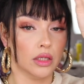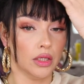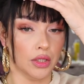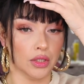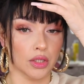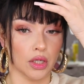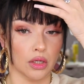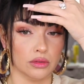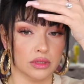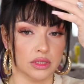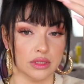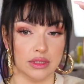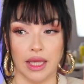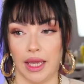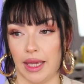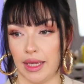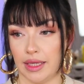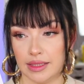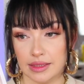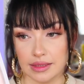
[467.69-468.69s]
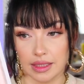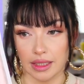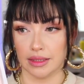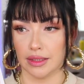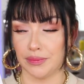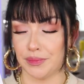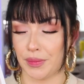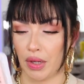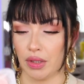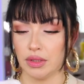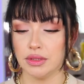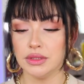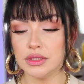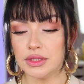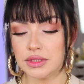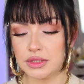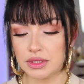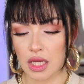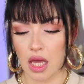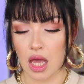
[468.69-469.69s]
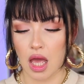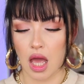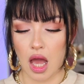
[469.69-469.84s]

you know, the days and the months.